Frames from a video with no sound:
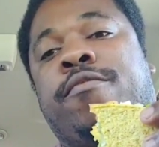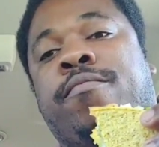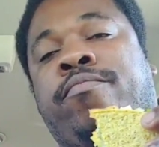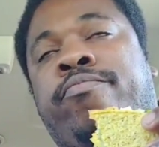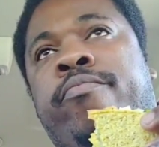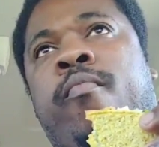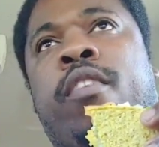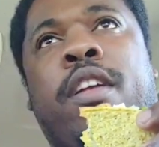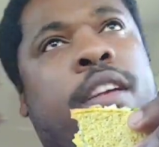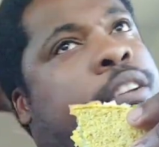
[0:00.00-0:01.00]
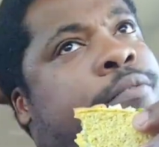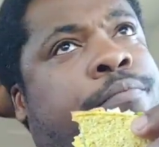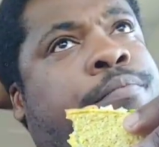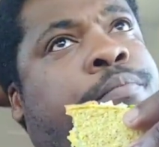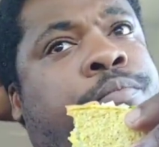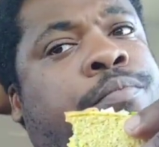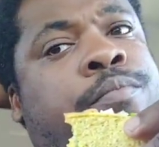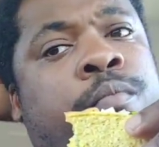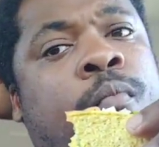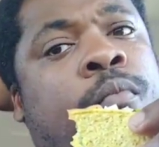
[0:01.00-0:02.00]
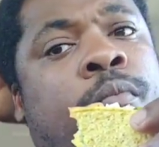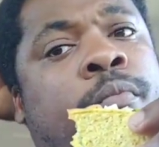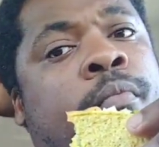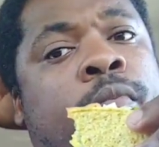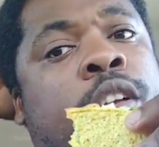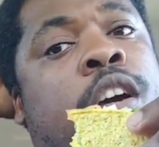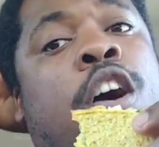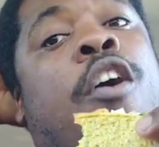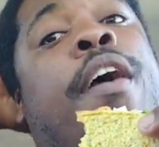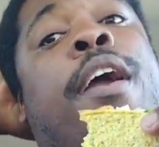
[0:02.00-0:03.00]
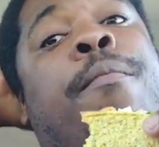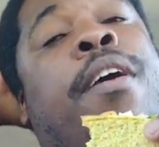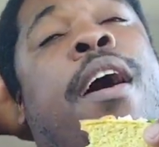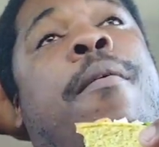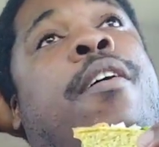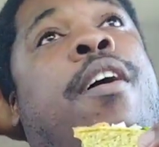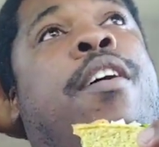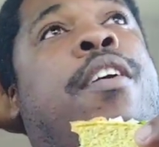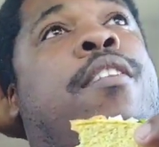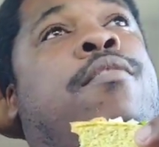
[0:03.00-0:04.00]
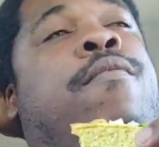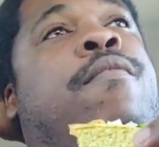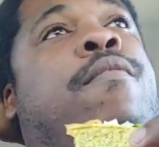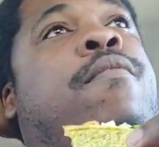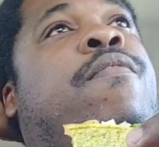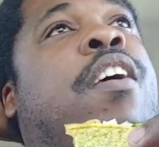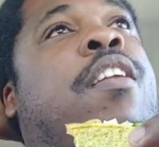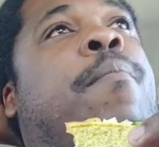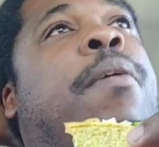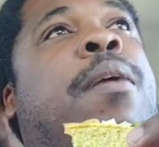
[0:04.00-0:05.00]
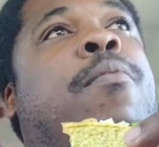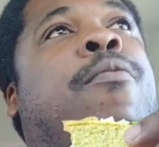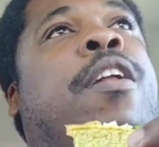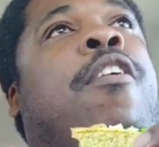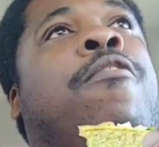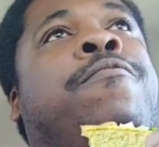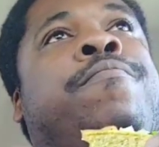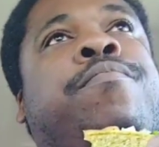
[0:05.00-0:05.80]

drink, and we got a poo poo uh, bean. Oh, burrito. and we got uh yeah, a bean burrito.